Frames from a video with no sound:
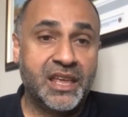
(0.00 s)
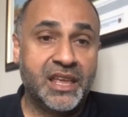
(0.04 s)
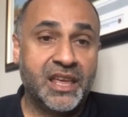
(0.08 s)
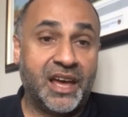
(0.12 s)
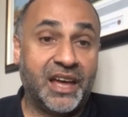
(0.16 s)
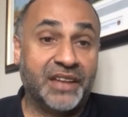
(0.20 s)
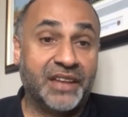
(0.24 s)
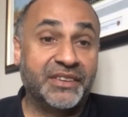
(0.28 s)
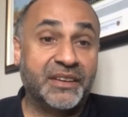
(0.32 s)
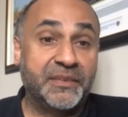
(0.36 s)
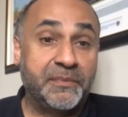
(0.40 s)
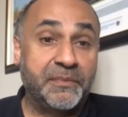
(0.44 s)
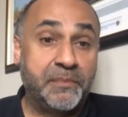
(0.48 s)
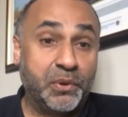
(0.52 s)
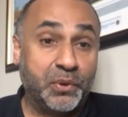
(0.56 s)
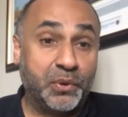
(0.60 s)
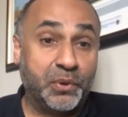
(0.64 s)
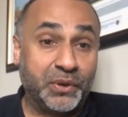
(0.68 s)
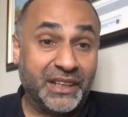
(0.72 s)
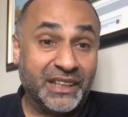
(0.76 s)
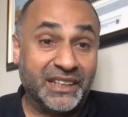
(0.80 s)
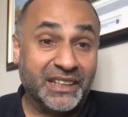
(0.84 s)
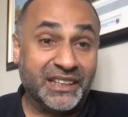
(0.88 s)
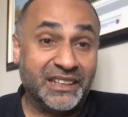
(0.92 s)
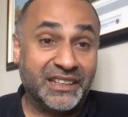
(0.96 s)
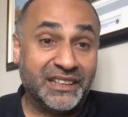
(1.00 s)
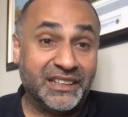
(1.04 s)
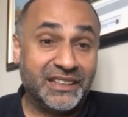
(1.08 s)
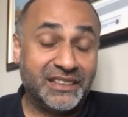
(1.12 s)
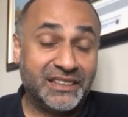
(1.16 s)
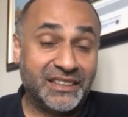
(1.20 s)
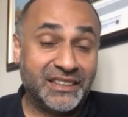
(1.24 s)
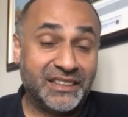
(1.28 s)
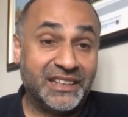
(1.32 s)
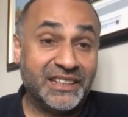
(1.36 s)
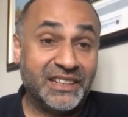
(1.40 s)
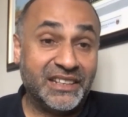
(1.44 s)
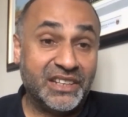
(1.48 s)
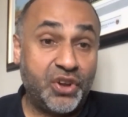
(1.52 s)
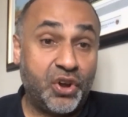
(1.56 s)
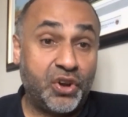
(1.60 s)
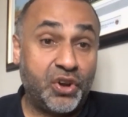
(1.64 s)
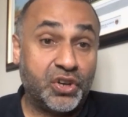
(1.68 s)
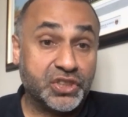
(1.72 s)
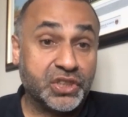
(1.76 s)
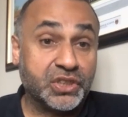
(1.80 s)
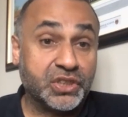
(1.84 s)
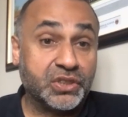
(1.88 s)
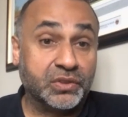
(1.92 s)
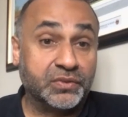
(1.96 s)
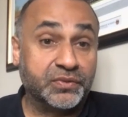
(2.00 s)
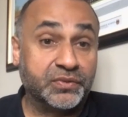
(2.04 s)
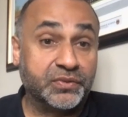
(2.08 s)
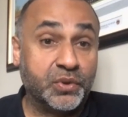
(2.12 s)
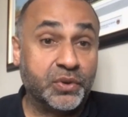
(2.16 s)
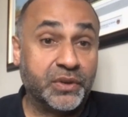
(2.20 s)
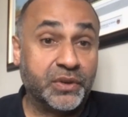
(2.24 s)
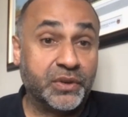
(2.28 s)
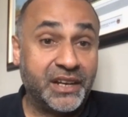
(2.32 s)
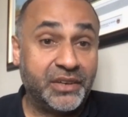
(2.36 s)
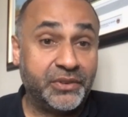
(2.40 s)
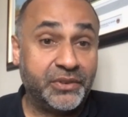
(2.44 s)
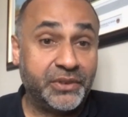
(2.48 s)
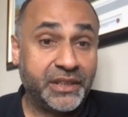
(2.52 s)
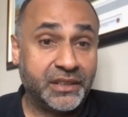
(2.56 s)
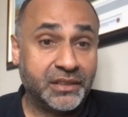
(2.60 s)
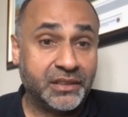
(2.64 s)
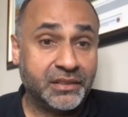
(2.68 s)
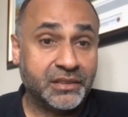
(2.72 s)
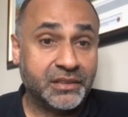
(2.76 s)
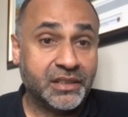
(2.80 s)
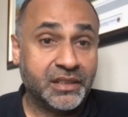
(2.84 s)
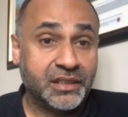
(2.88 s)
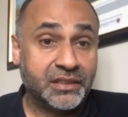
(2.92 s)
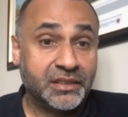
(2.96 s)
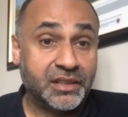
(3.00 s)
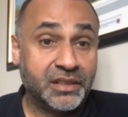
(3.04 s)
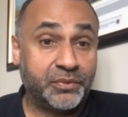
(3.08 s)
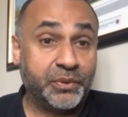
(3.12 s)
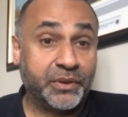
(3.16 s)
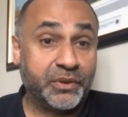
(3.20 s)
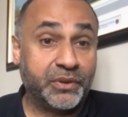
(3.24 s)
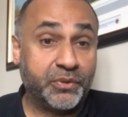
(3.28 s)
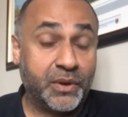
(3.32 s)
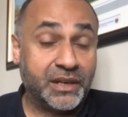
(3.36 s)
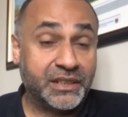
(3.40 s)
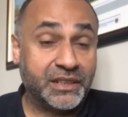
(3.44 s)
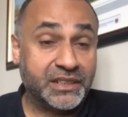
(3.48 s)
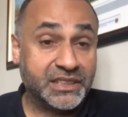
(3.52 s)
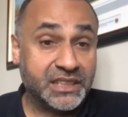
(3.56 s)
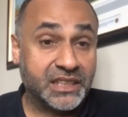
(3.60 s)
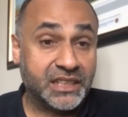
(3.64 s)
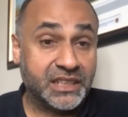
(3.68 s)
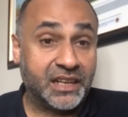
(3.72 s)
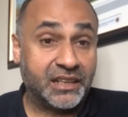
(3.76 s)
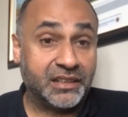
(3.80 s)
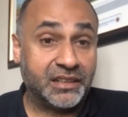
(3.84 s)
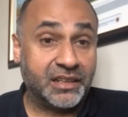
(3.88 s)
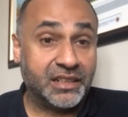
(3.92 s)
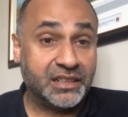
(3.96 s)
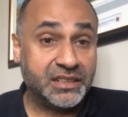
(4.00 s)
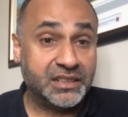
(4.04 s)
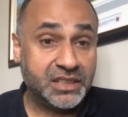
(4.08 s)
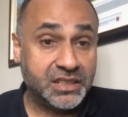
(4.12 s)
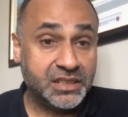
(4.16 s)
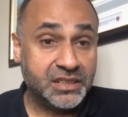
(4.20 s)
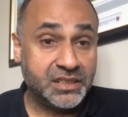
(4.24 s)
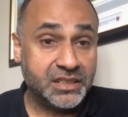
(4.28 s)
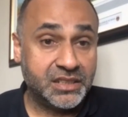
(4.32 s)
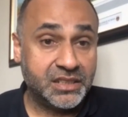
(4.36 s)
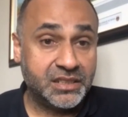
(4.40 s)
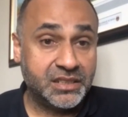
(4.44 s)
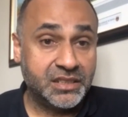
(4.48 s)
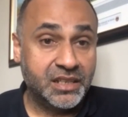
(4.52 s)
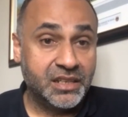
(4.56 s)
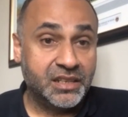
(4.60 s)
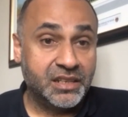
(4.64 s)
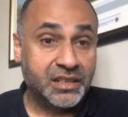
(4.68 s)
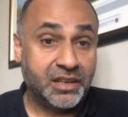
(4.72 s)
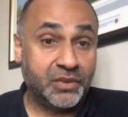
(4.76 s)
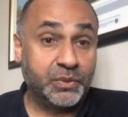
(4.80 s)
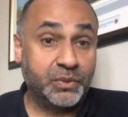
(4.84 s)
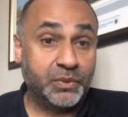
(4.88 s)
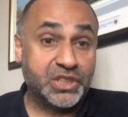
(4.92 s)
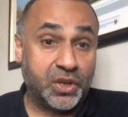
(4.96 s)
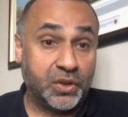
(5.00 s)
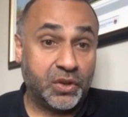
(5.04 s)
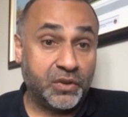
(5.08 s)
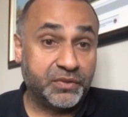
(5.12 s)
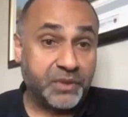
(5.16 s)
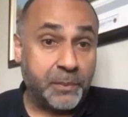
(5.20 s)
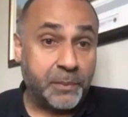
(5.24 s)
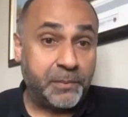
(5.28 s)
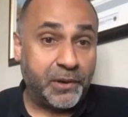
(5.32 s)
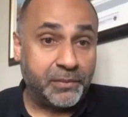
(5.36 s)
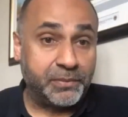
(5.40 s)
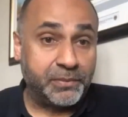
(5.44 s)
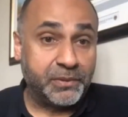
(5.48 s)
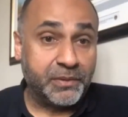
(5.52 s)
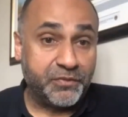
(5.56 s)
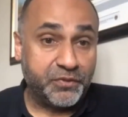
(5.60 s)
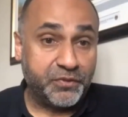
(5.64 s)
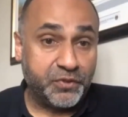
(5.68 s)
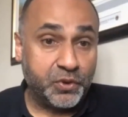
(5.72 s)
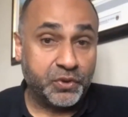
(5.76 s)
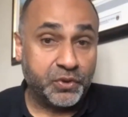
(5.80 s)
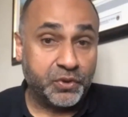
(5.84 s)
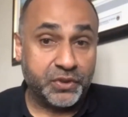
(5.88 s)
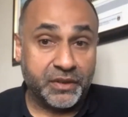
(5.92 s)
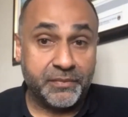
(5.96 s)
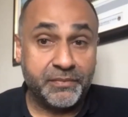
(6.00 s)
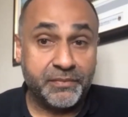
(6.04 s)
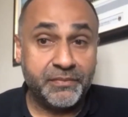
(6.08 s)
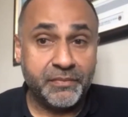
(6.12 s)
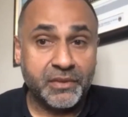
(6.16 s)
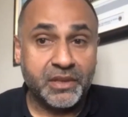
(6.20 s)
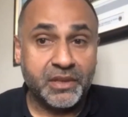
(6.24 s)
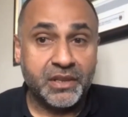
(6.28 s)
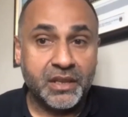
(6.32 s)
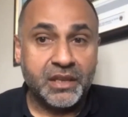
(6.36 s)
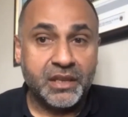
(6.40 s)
And they bought it in an Article 4 area that required a select license. Now, we solved the problem for them.